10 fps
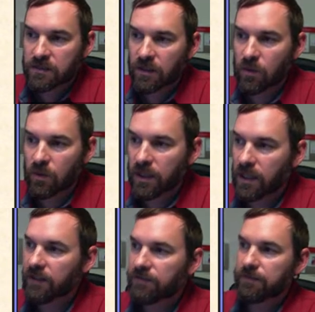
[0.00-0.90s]
So
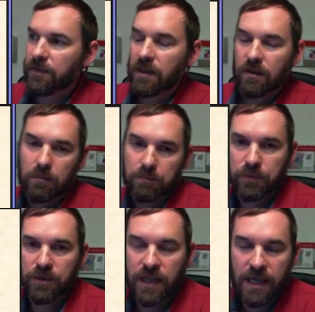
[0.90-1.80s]
if
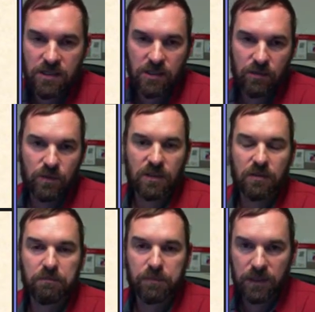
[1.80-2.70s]
predation was
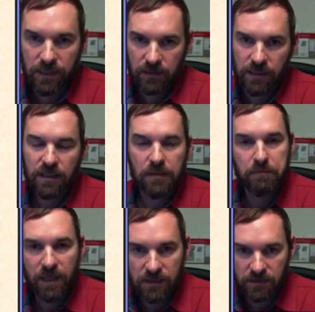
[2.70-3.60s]
completely
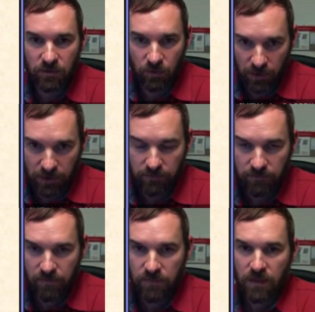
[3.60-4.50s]

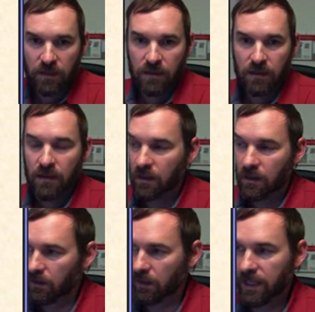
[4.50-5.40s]
compensatory,
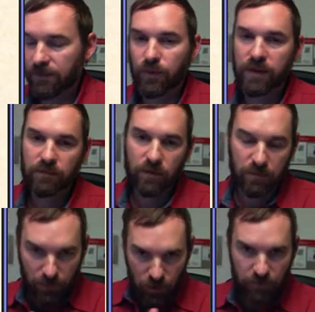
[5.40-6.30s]
if we
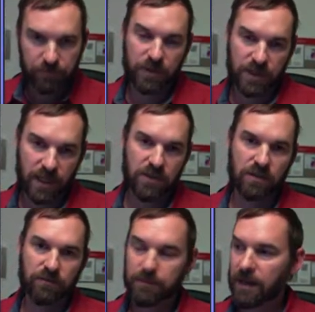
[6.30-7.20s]
remove
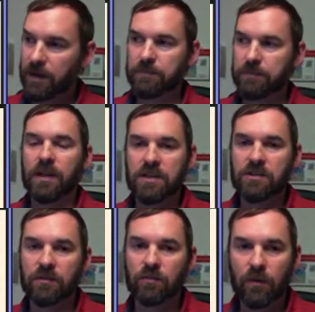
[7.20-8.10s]
predation from that
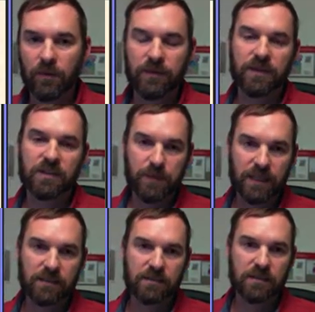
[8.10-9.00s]
population, what we'd
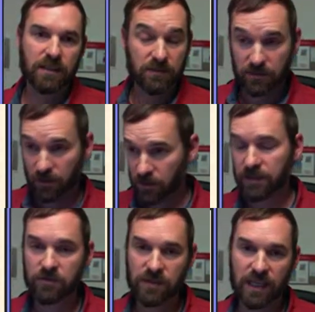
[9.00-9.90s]
expect to see is 30
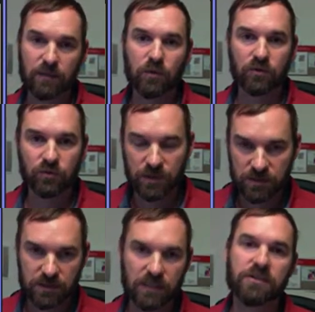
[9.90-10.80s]
of those animals
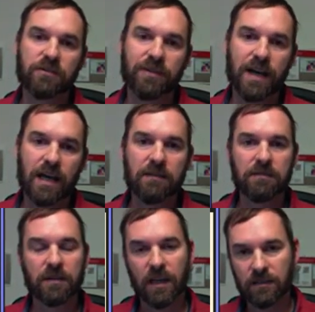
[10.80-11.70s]
would still
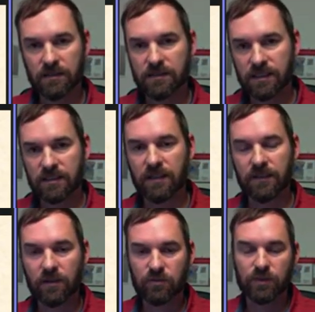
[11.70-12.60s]
survive and
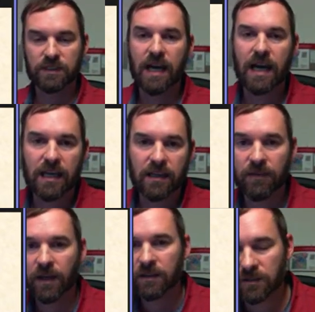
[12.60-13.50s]
60 of those would die
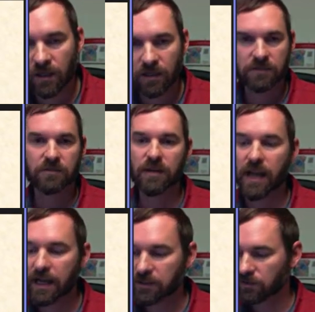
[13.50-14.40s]
of other causes or
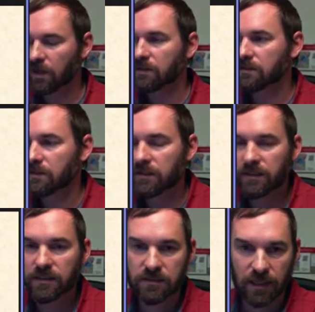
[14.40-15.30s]
natural causes in
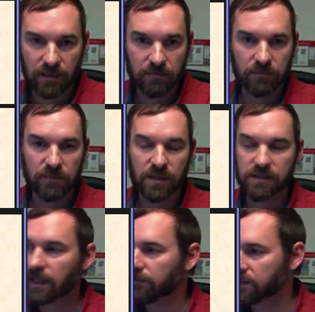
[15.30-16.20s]
this kind of this
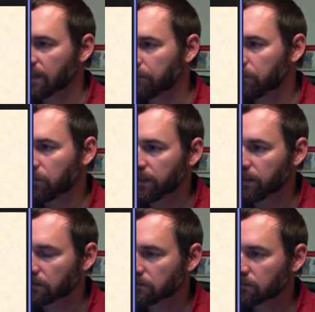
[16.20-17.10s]
kind of example
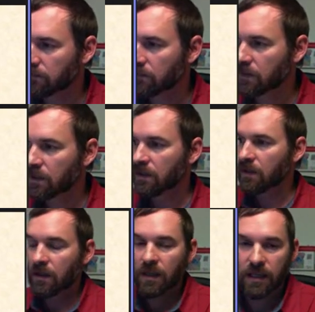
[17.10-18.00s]
here.
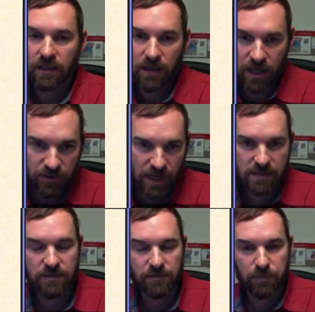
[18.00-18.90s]
In
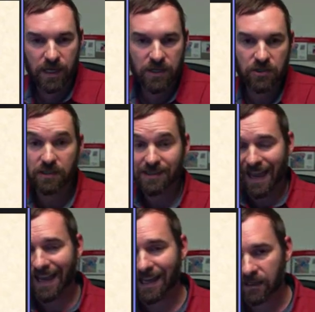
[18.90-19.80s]
contrast, if predation is
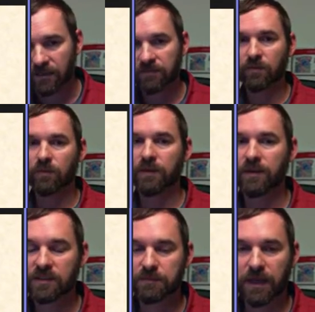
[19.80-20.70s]
additive, we
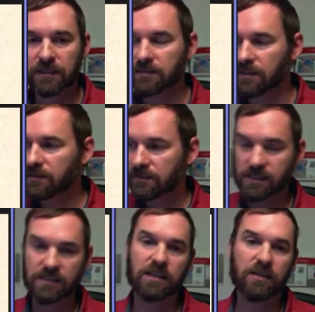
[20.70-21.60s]
would expect to see
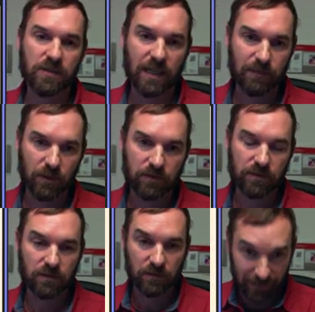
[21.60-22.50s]
60 of those
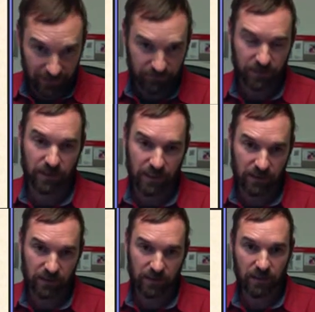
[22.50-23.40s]
animals live till the
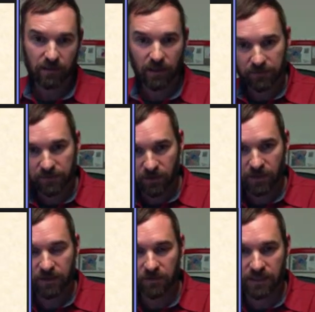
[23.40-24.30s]
end of the year and
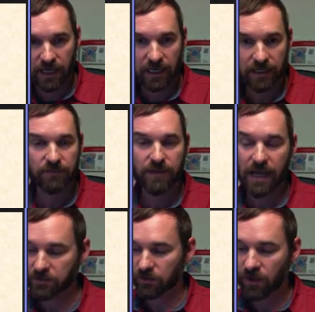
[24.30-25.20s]
30 of those die of
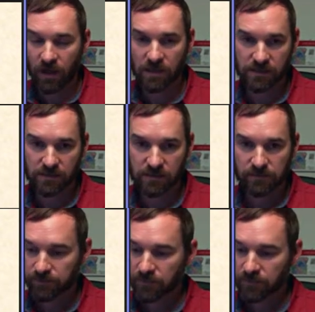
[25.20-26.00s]
natural causes.